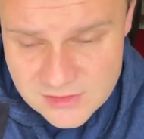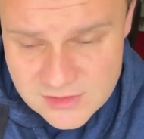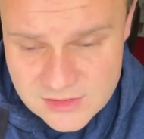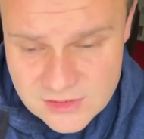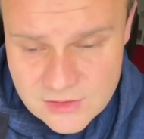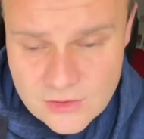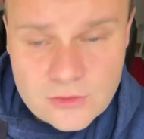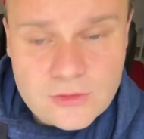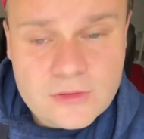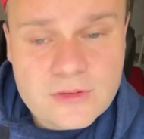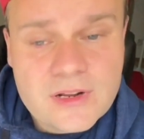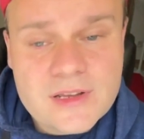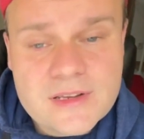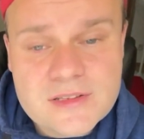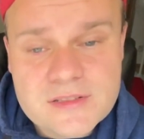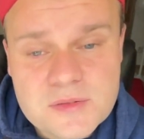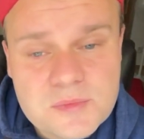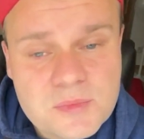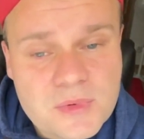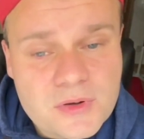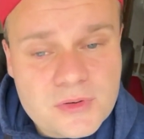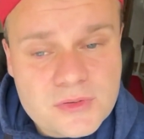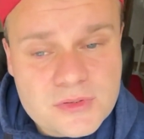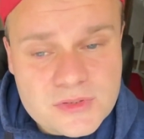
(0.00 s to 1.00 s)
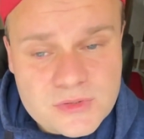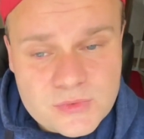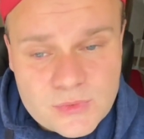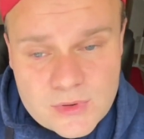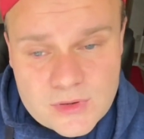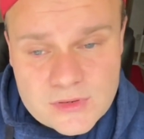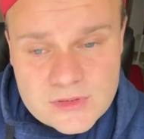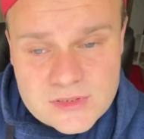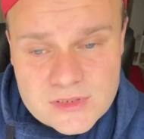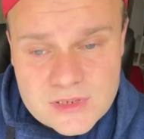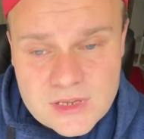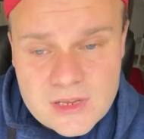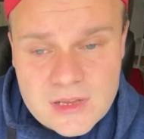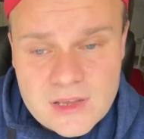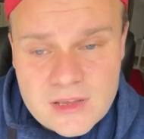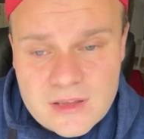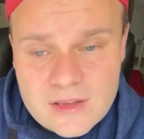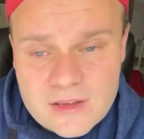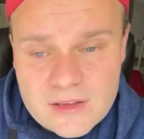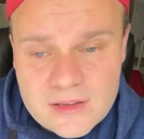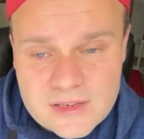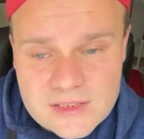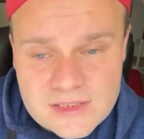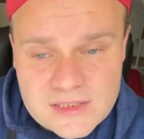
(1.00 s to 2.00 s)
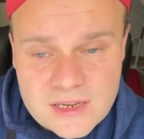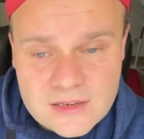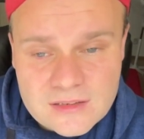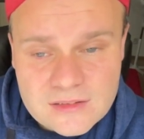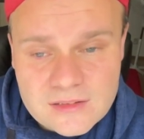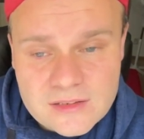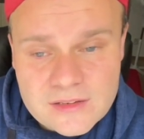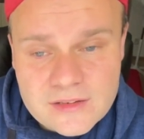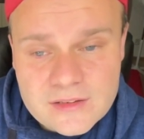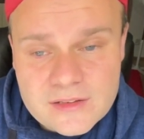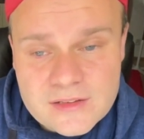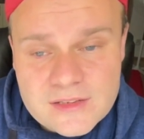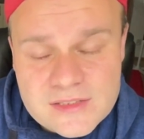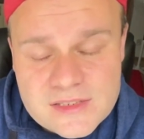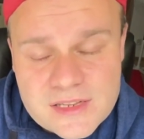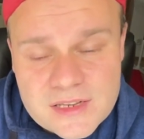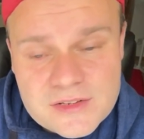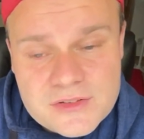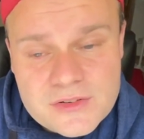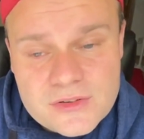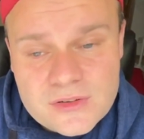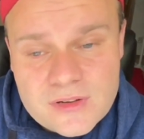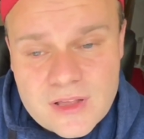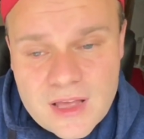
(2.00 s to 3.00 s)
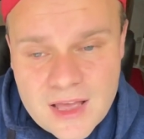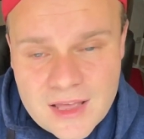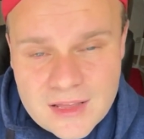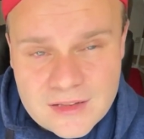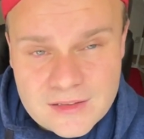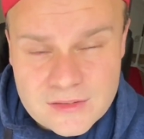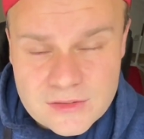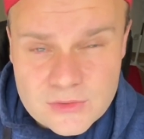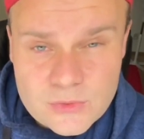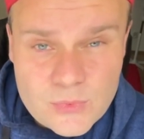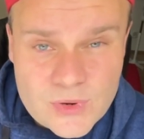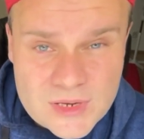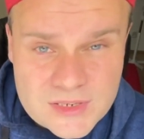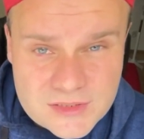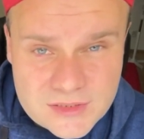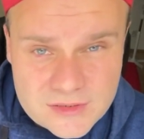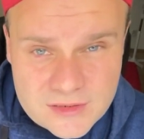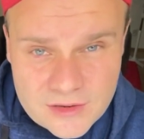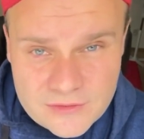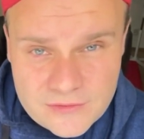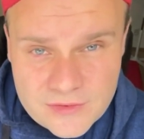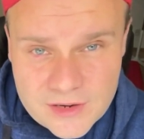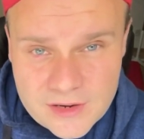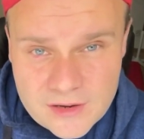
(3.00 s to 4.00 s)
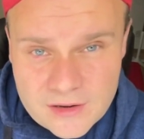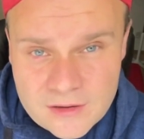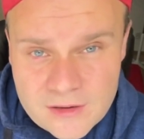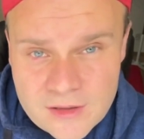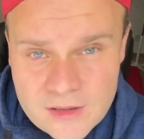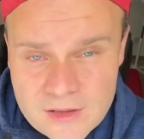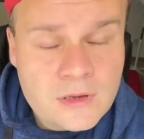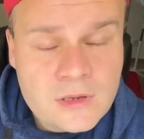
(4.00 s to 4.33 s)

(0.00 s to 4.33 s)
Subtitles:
colonized the most was exactly the Central and Western Africa.